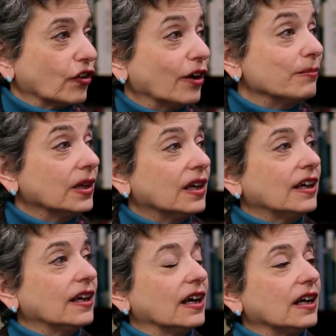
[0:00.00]
from,
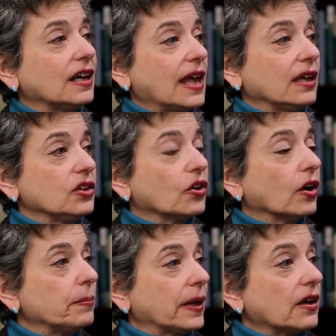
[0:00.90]
and
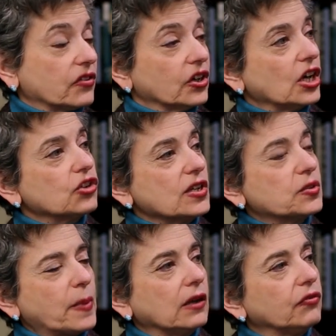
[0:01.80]
Europe and other countries
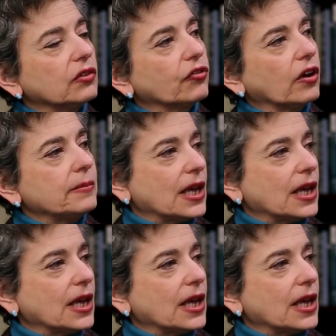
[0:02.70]
benefit from.